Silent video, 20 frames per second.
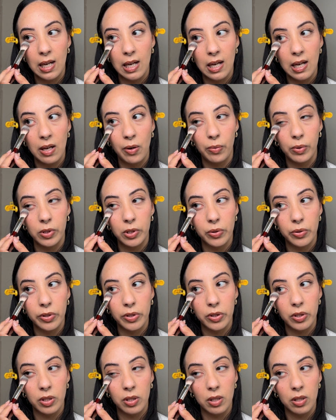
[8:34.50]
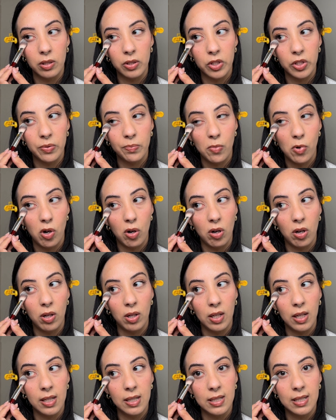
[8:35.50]
and we're doing
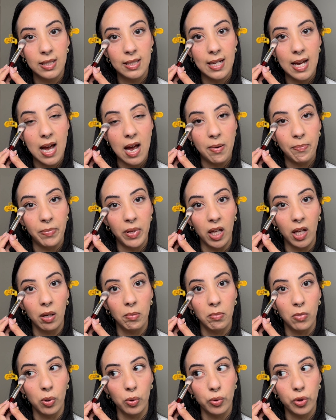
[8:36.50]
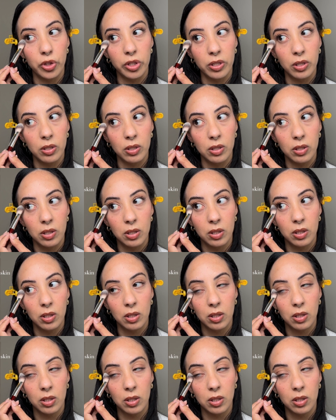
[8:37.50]
small tapping motions,